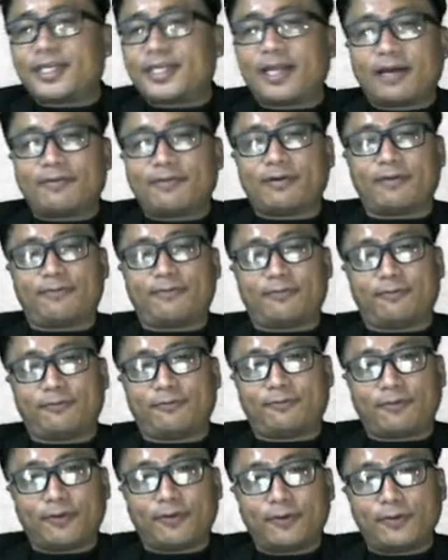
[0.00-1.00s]
lava
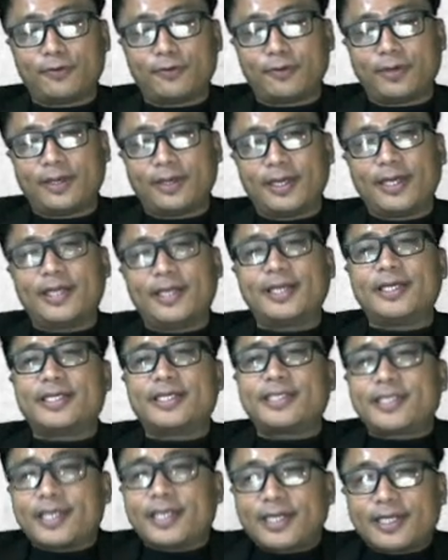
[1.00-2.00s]
flow,
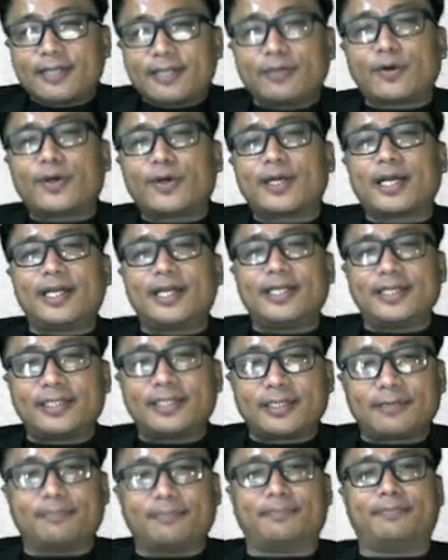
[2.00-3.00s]
certain
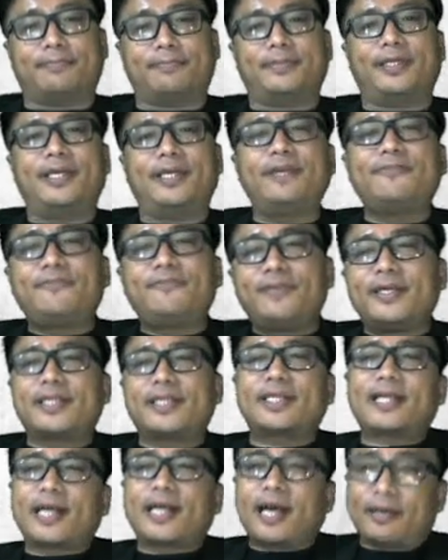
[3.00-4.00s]
organism, if
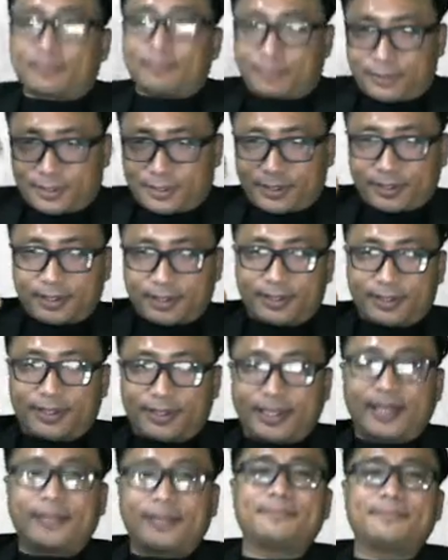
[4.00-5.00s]
it comes,
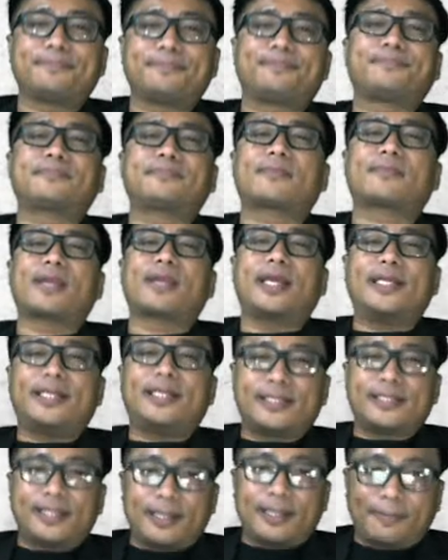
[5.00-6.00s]
then it
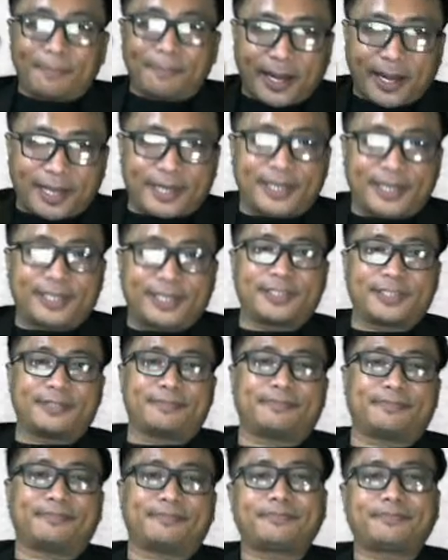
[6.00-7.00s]
is the migration.
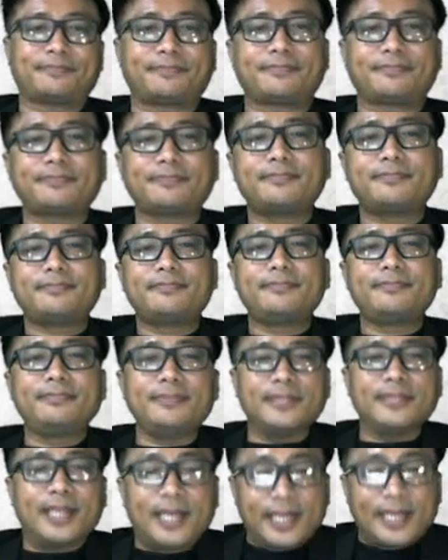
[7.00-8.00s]

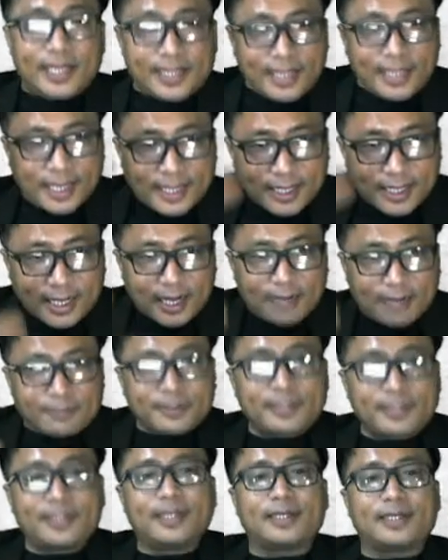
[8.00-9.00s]
Then
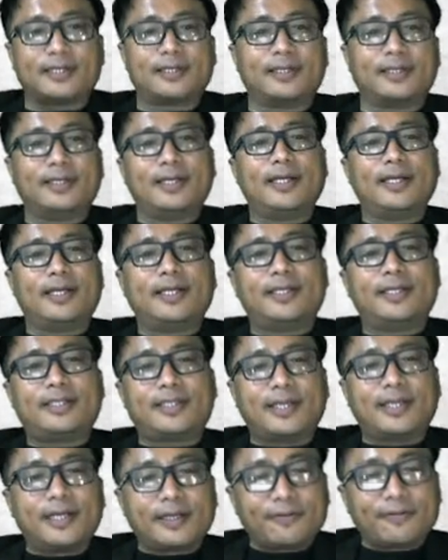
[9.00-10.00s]
comes the
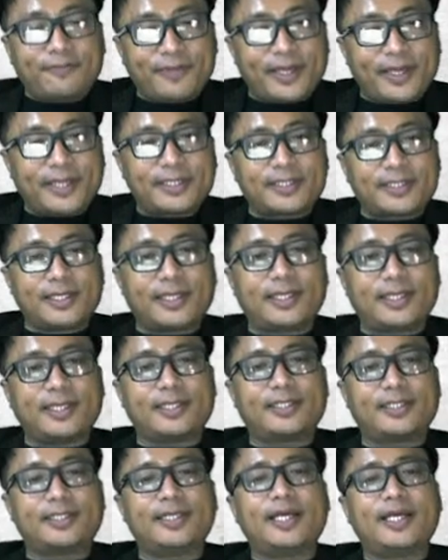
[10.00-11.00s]
third phase, that
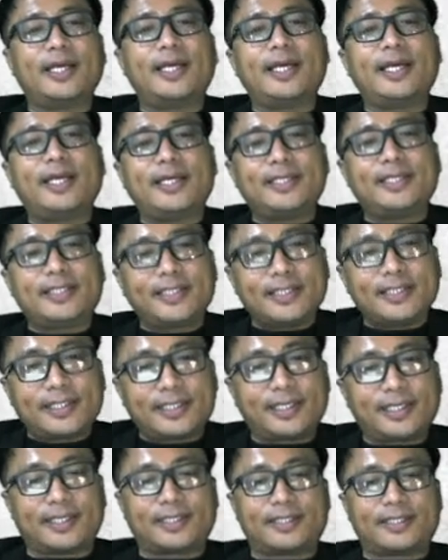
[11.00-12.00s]
is
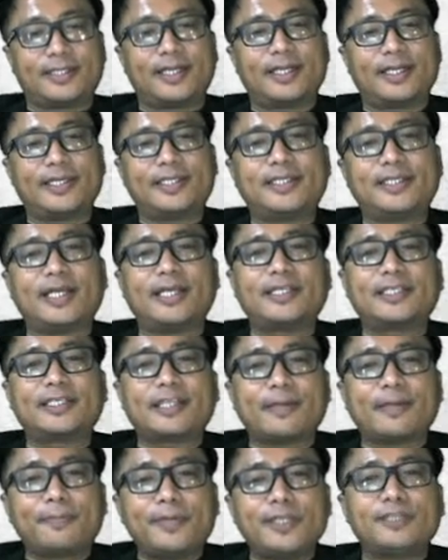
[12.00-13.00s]
eschesis, that is the
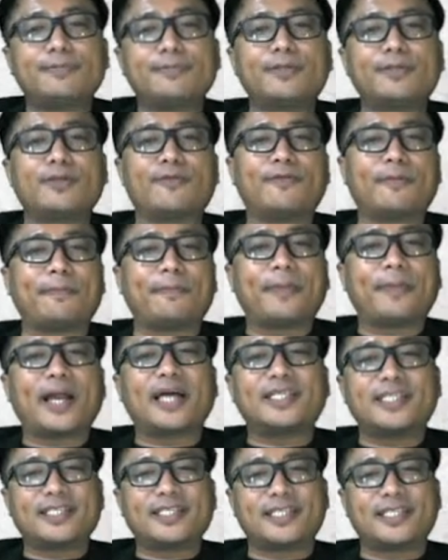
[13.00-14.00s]
establishment of a
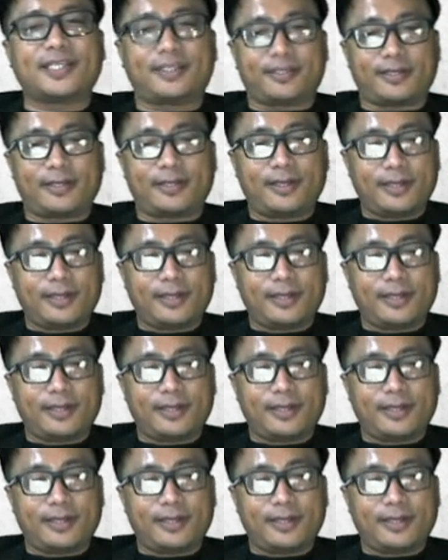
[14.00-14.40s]
plant seed.